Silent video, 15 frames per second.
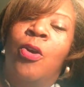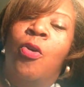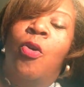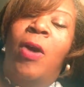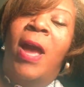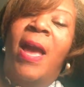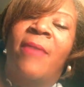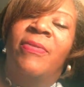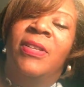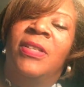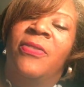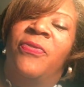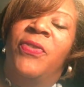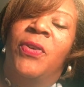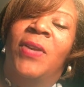or having
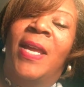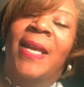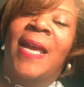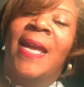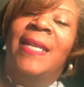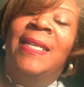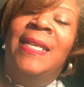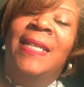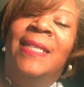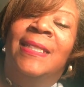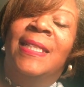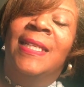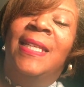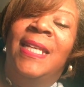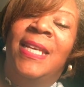to feel like I needed
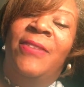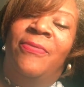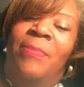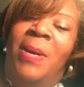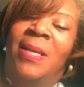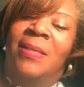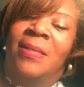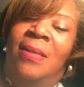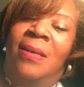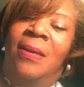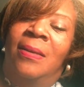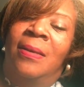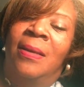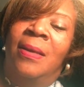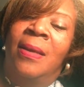to leave my
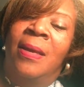son.